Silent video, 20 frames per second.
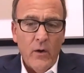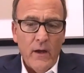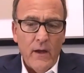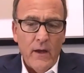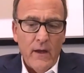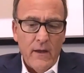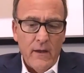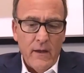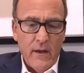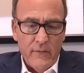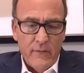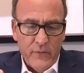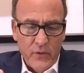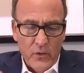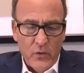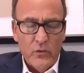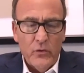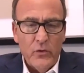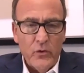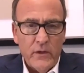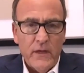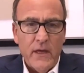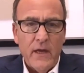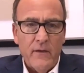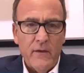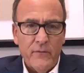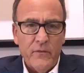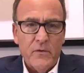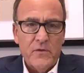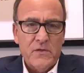if you're looking
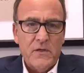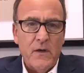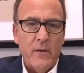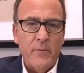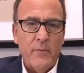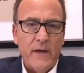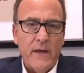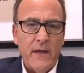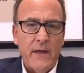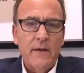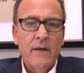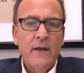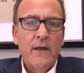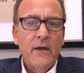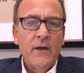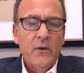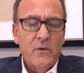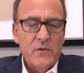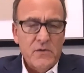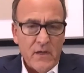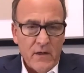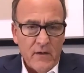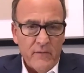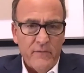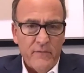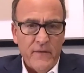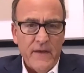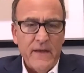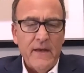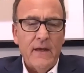for somebody who's going to
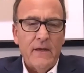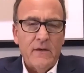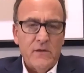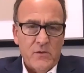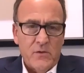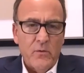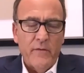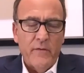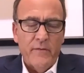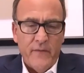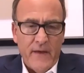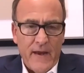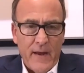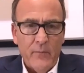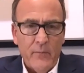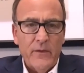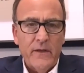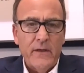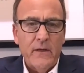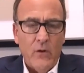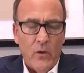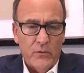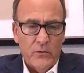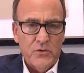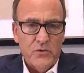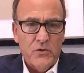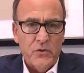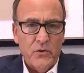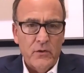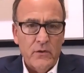fit into a family
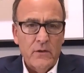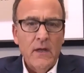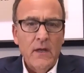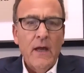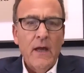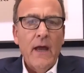culture